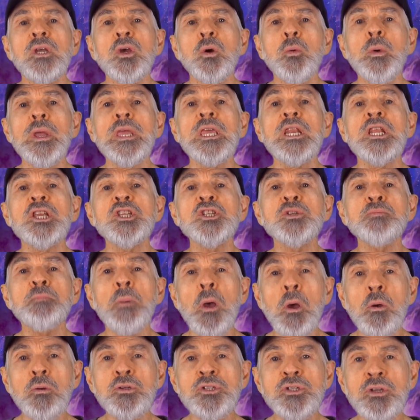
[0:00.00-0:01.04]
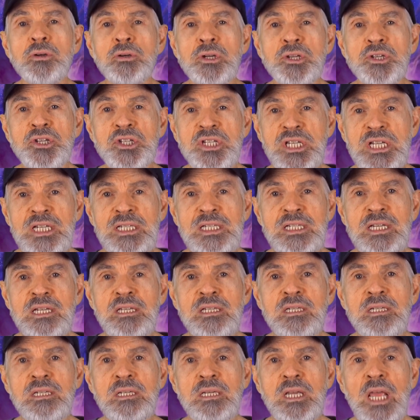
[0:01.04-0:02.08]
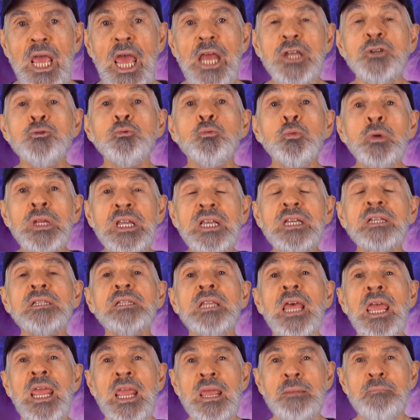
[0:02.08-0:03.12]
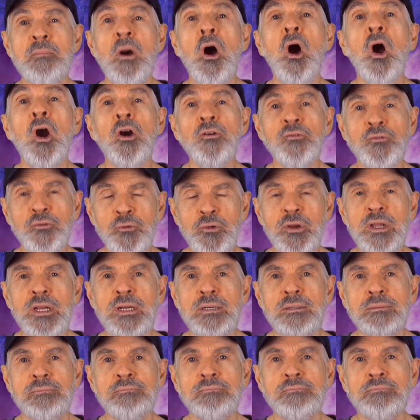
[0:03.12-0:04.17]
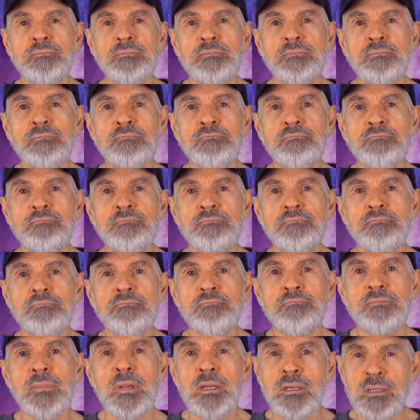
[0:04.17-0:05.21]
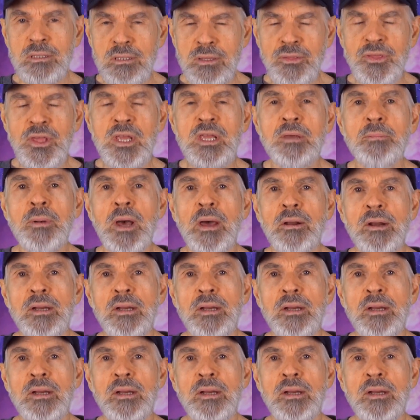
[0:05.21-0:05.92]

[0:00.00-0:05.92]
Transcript: we can expose their deceit and reclaim our freedom. Think about